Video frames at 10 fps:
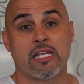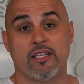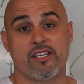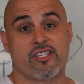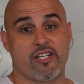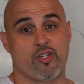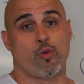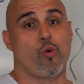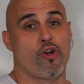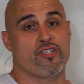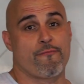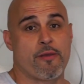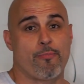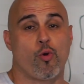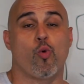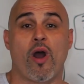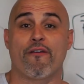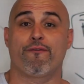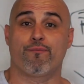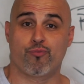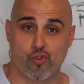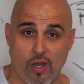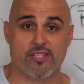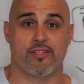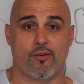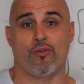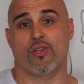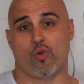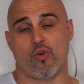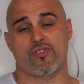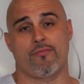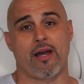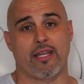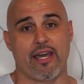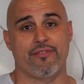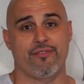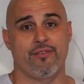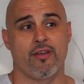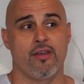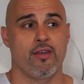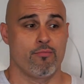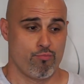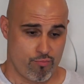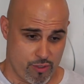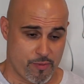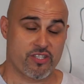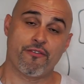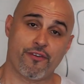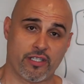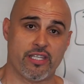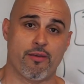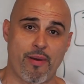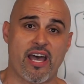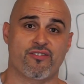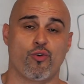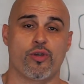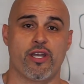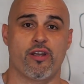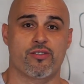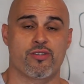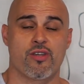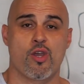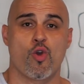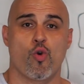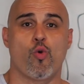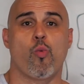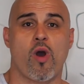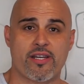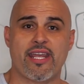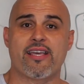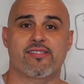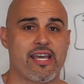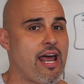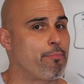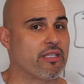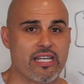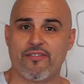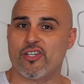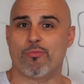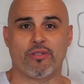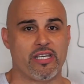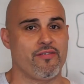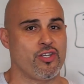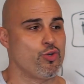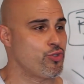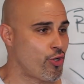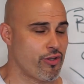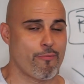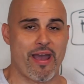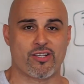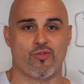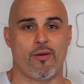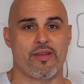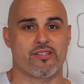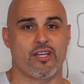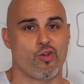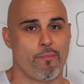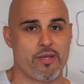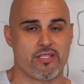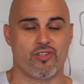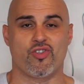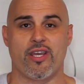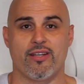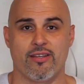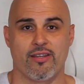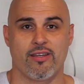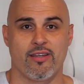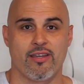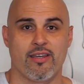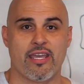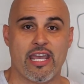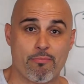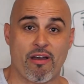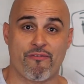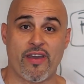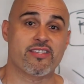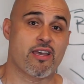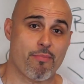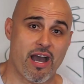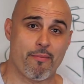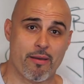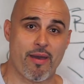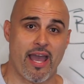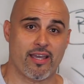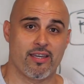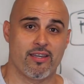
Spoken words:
Listening to the words of people who I've trusted over the course of my life, specifically in the past 4 years, who one day said, I believe in you, turned their backs around me and said, you're a piece of shit. In my face and behind my back.